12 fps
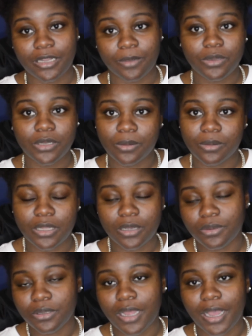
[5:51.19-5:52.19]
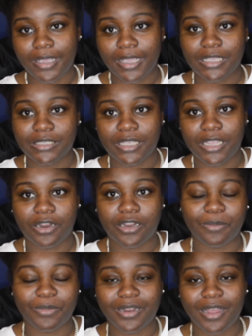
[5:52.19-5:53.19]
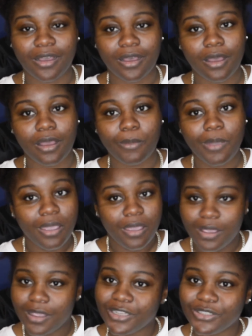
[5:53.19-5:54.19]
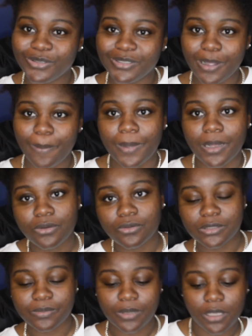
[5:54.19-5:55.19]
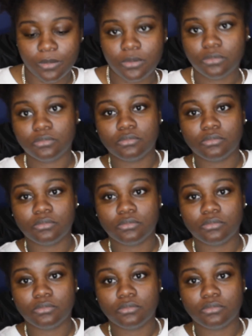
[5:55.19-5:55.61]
www.kingsleyhaircompany.com, and get you some bundles, baby.